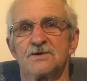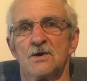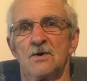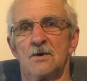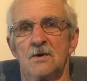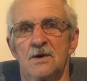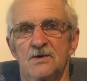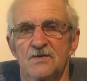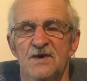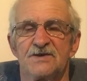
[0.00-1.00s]
So it
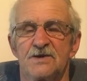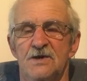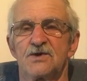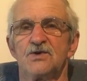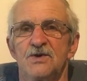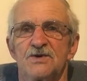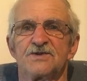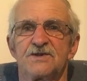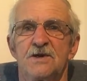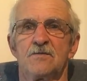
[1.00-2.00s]
was basically a 2 year
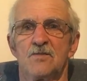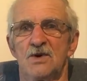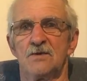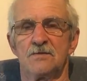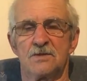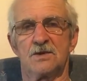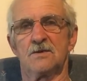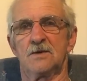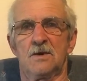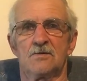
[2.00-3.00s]
stint, but
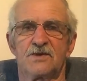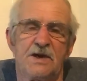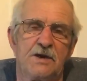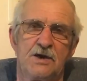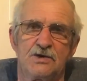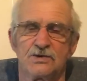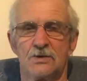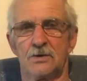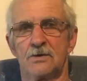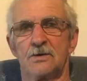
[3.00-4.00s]
10 days
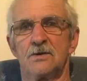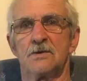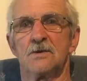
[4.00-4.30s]
shorter.